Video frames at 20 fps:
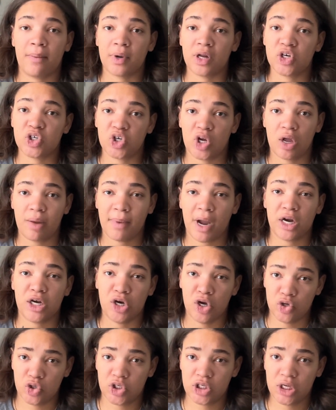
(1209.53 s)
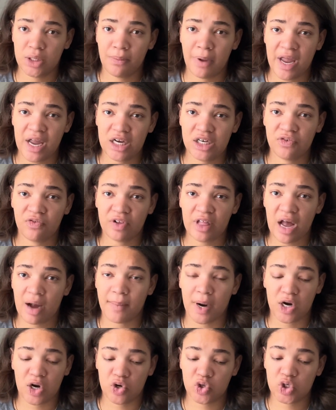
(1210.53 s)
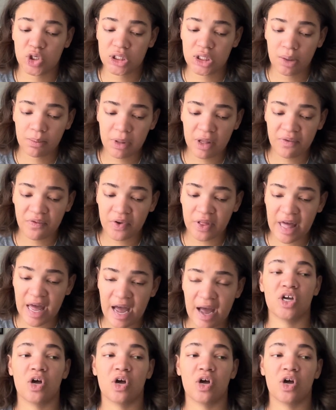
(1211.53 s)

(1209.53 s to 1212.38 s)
gonna show you my Notion page for that, my Notion template for that.